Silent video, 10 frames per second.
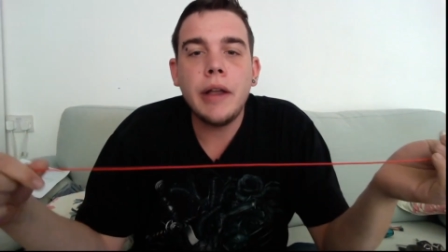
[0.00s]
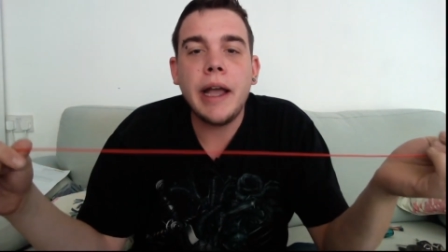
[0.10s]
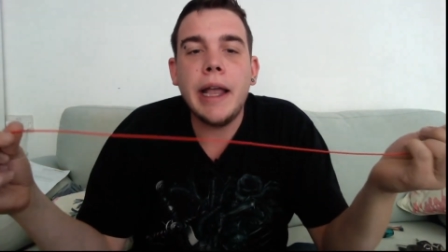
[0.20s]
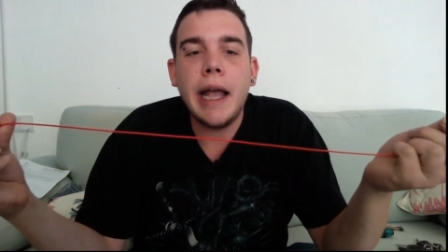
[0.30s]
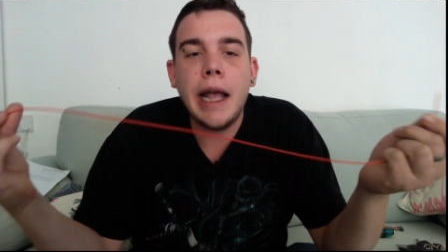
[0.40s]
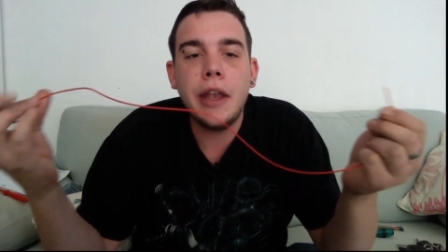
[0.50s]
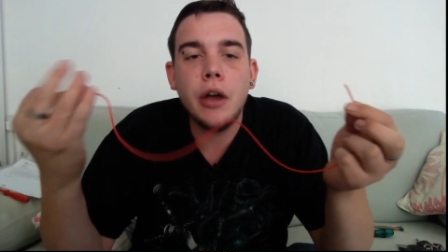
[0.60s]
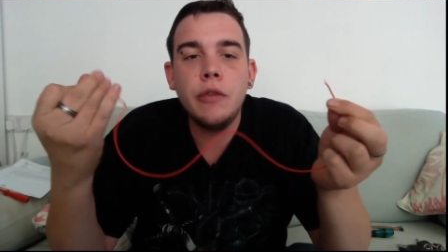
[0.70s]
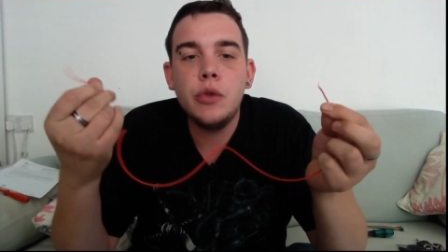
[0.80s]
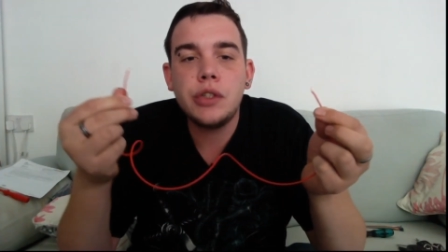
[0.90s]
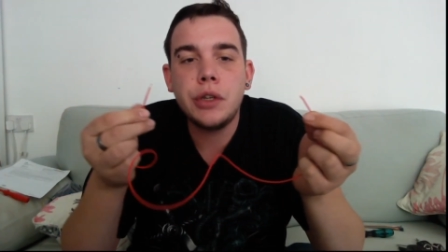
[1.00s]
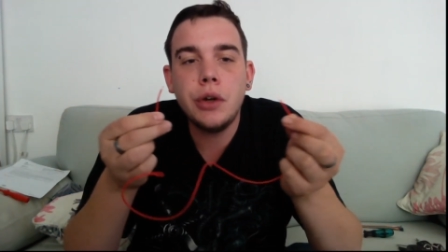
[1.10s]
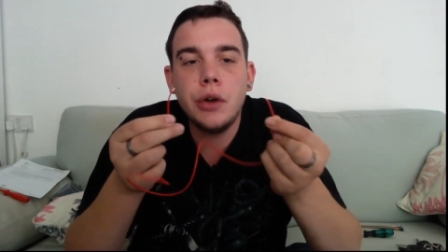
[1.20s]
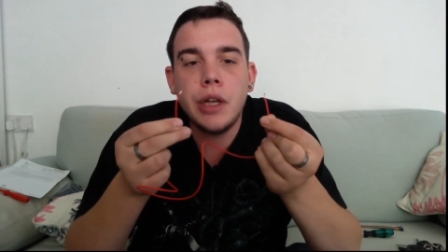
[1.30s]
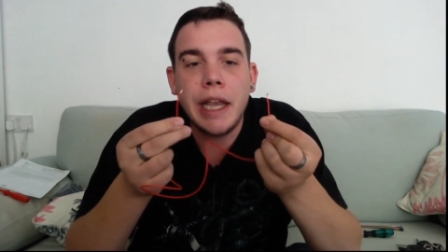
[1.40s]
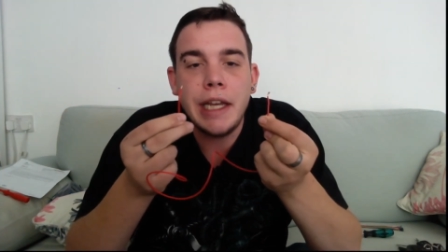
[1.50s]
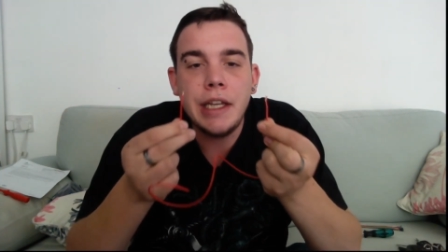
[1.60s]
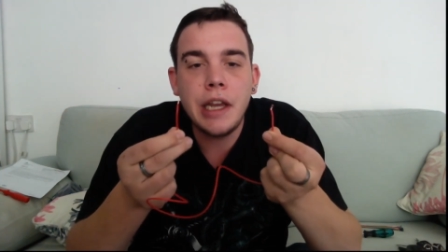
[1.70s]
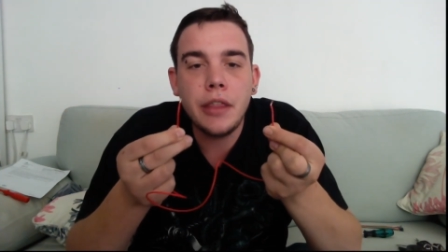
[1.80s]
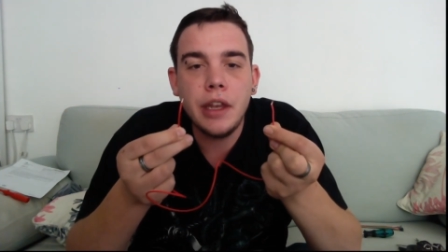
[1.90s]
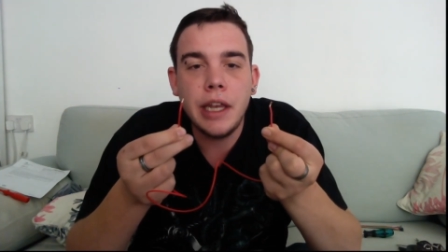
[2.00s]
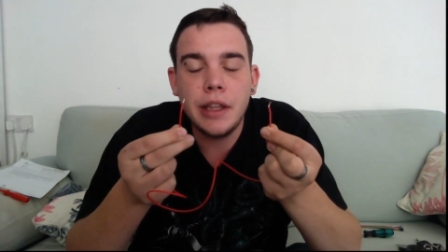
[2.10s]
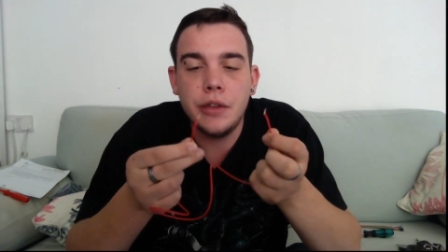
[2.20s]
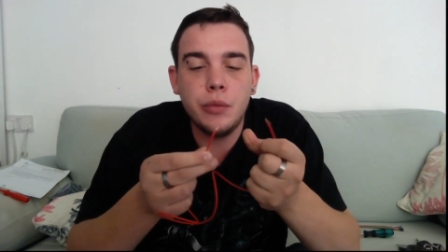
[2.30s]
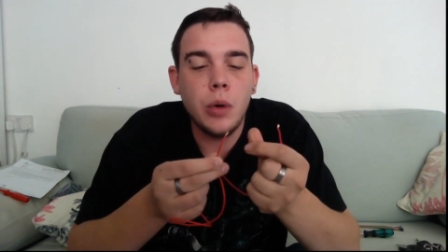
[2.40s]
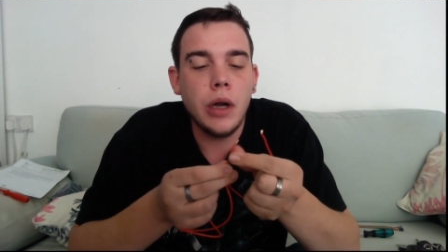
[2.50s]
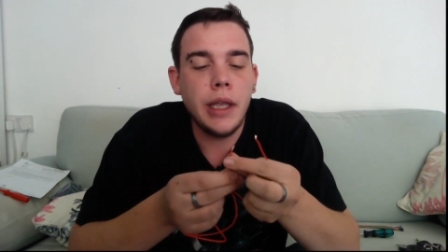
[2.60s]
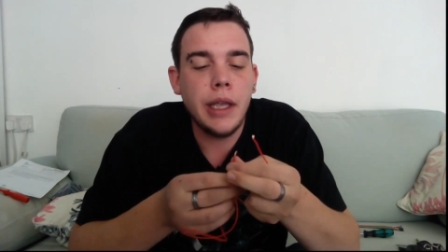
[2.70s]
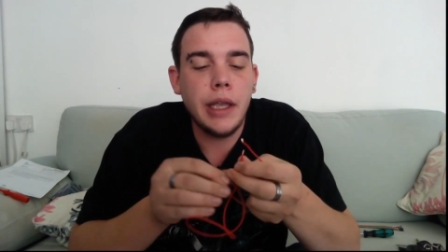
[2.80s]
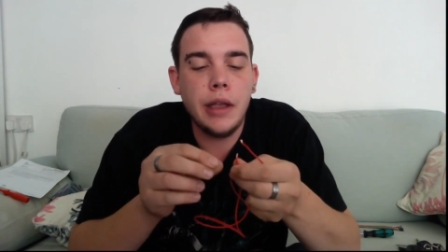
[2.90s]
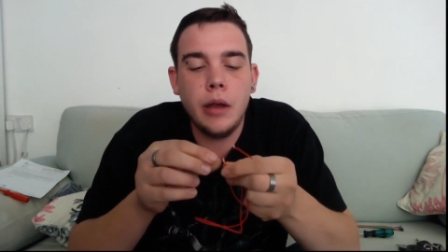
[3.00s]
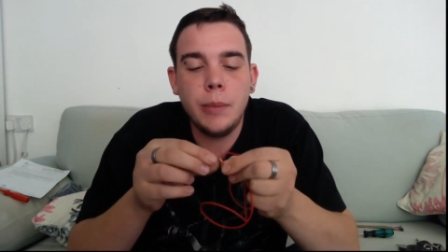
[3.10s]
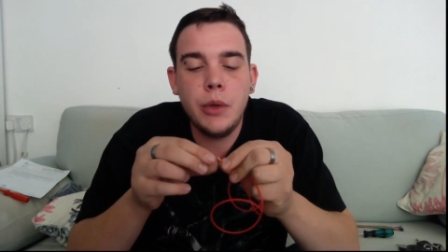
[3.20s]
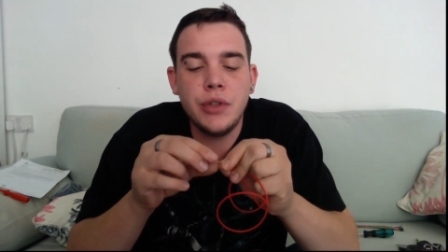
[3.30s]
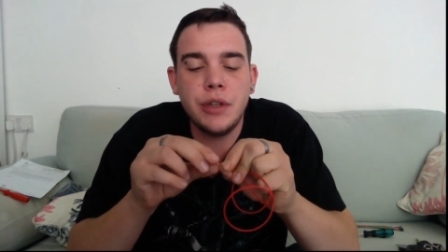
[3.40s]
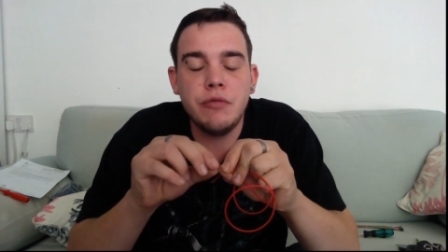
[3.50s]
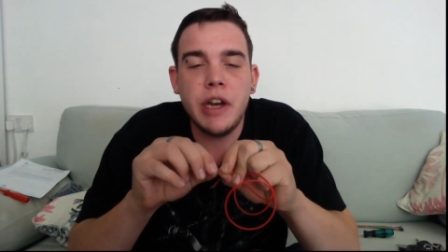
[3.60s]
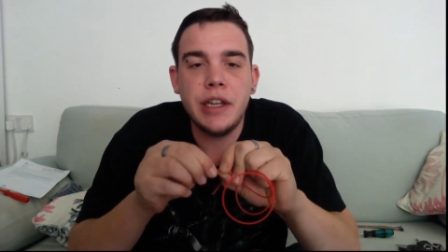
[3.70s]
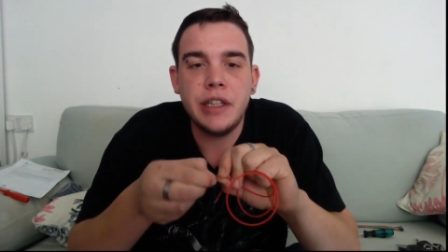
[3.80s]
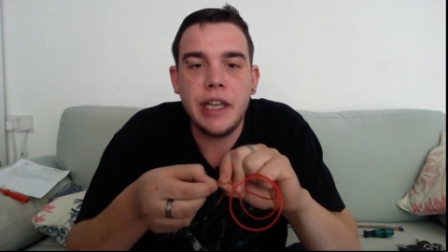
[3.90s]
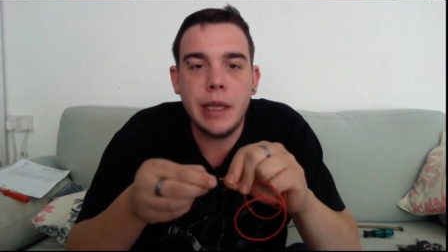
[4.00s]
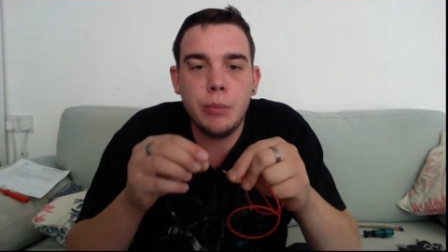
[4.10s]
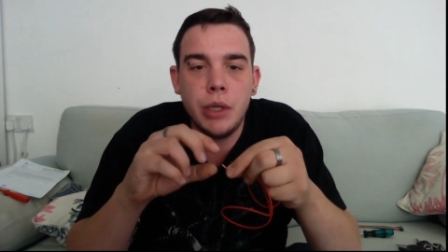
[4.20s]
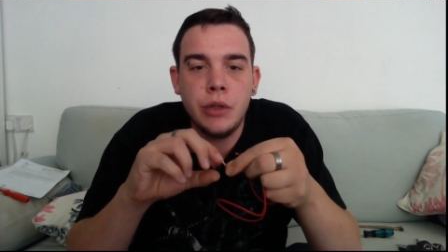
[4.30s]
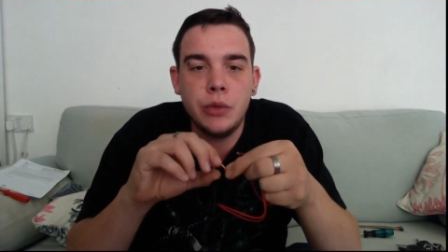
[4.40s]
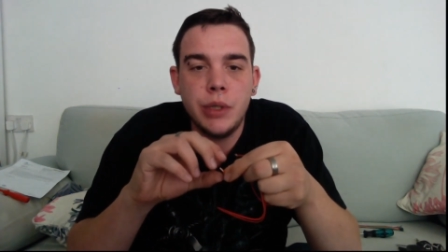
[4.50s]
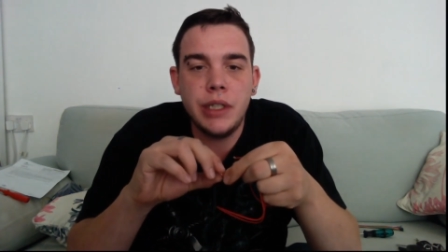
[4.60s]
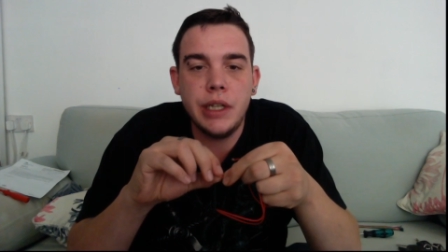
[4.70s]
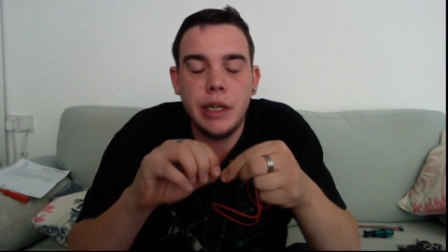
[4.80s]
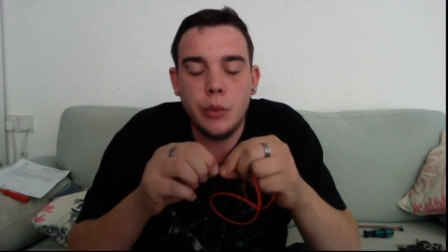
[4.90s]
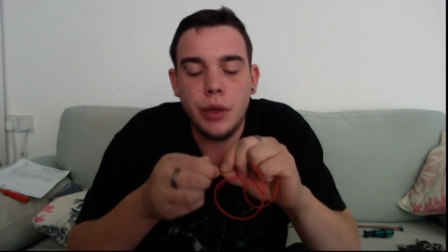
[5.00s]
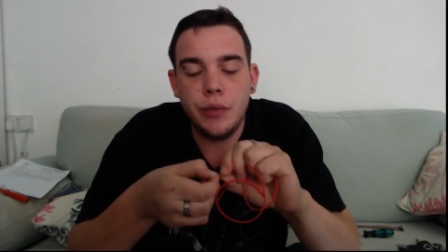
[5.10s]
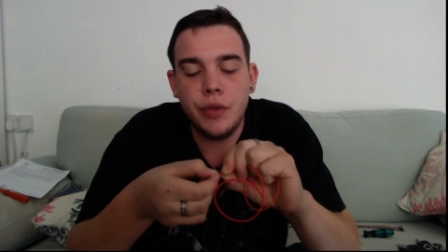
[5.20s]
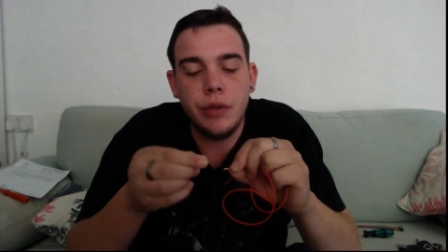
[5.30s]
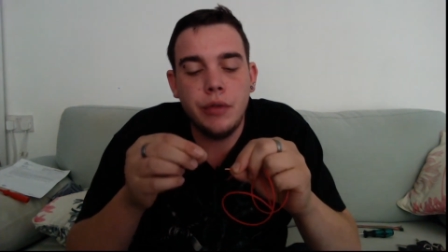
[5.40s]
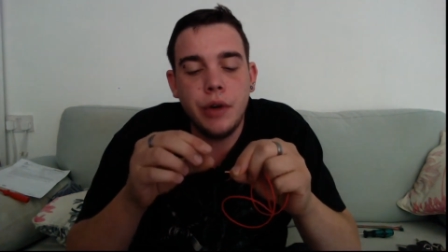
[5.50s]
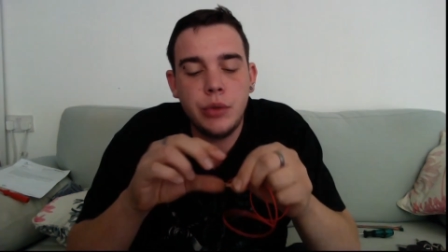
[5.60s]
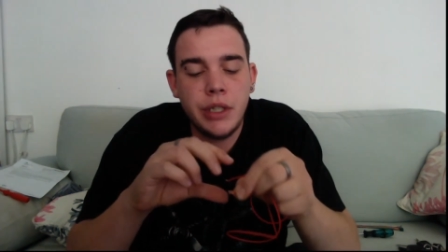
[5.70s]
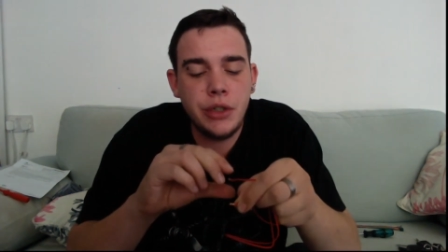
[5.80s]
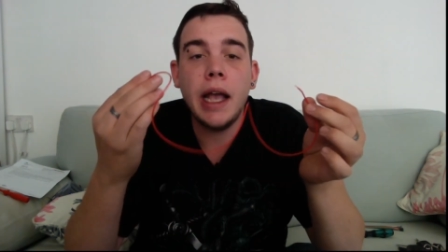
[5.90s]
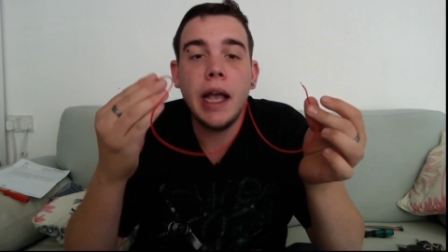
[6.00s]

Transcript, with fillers: And I've also got another length of wire here. I'm using red again because we're dealing with the voltage.